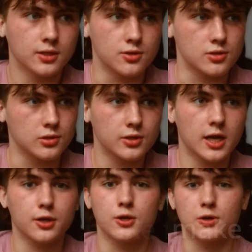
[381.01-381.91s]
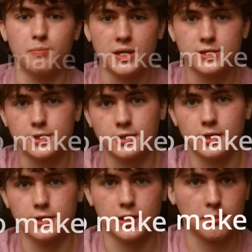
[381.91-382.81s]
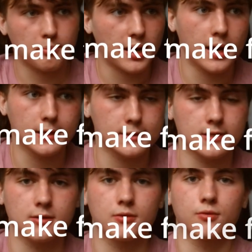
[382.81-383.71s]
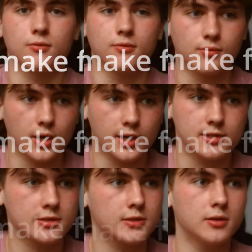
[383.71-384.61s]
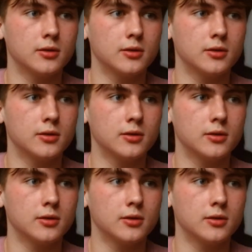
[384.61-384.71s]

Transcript: Just learn how to cook basic things like pasta, rice,